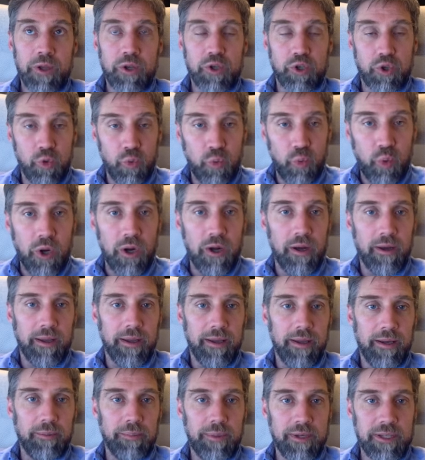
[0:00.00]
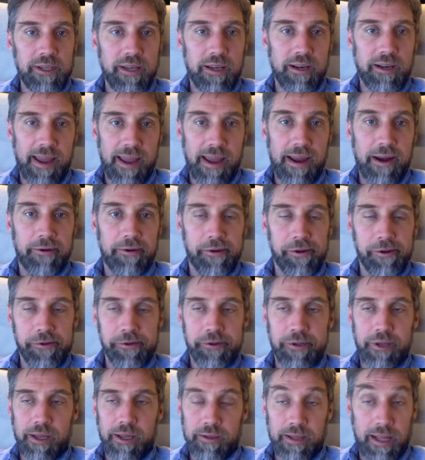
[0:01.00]
to work in particular
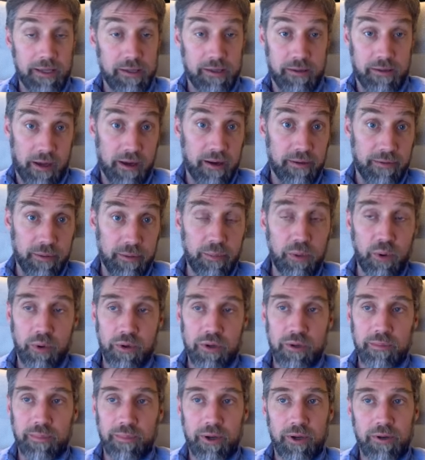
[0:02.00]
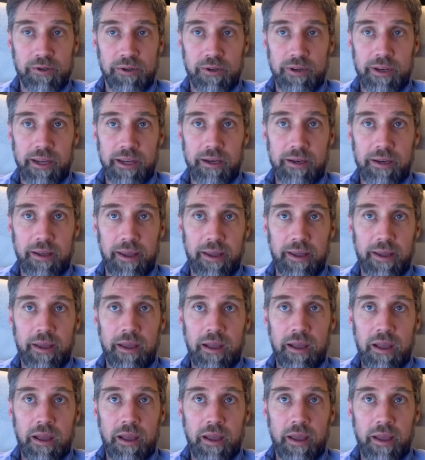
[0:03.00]
areas. And that's kind of important because you need
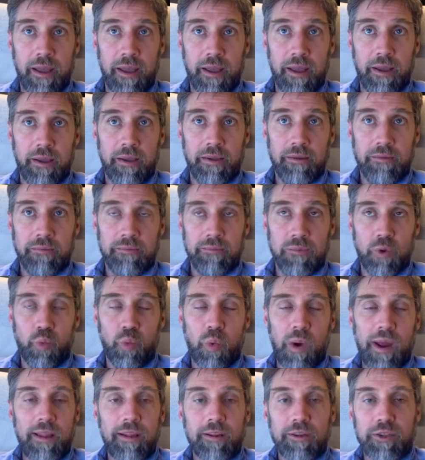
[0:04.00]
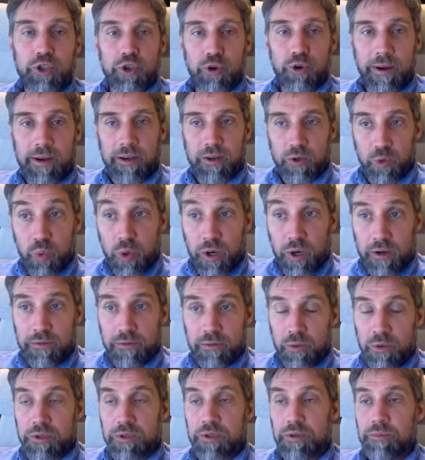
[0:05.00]
a well-trained
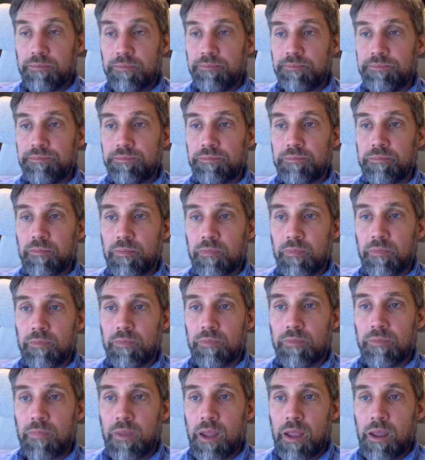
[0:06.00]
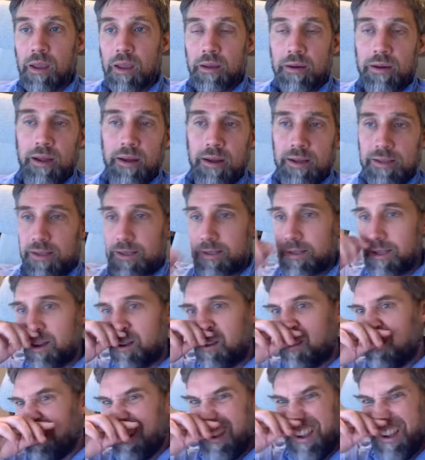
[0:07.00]
workforce. Now, as I
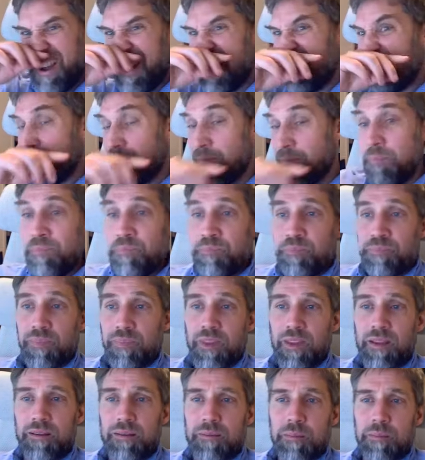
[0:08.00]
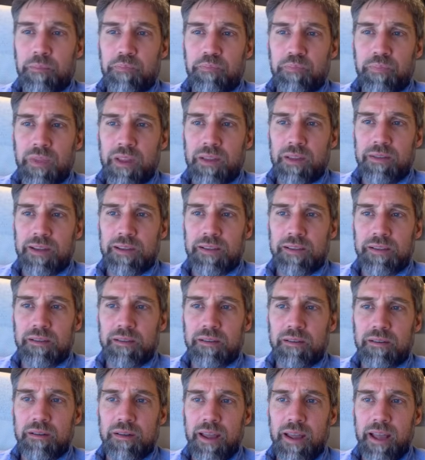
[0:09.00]
said,
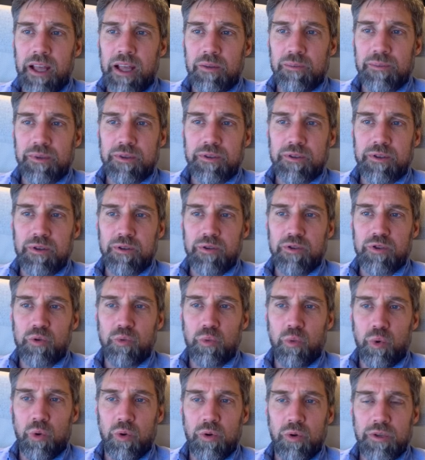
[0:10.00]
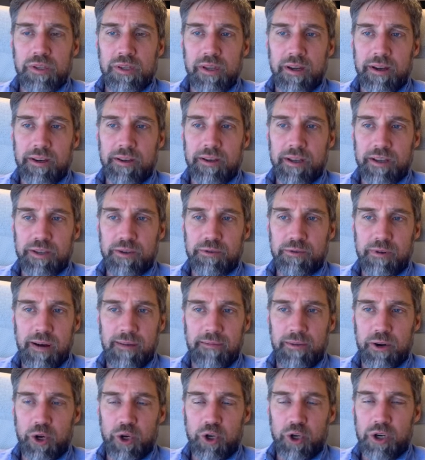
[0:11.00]
this helps you towards an industrial
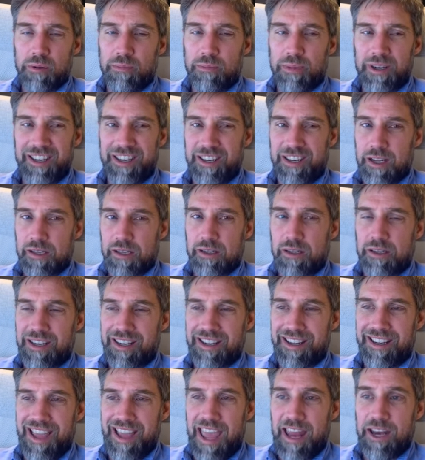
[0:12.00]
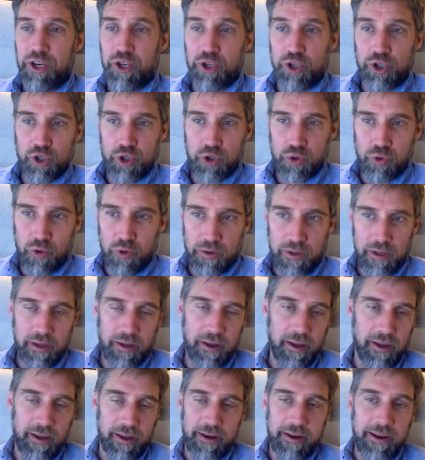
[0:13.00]
revolution, but it doesn't ensure that
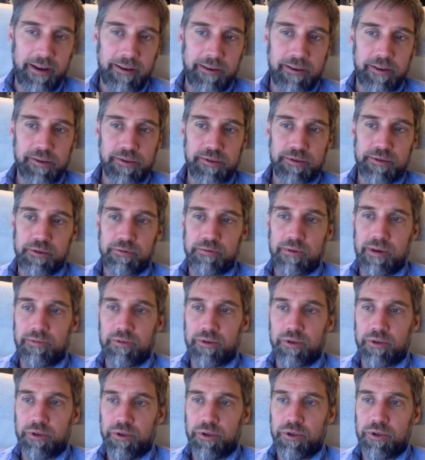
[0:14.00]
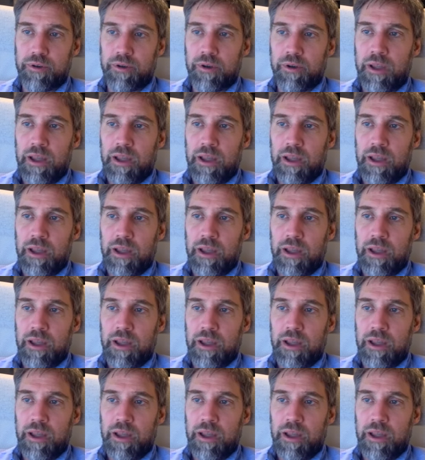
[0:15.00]
an industrial revolution.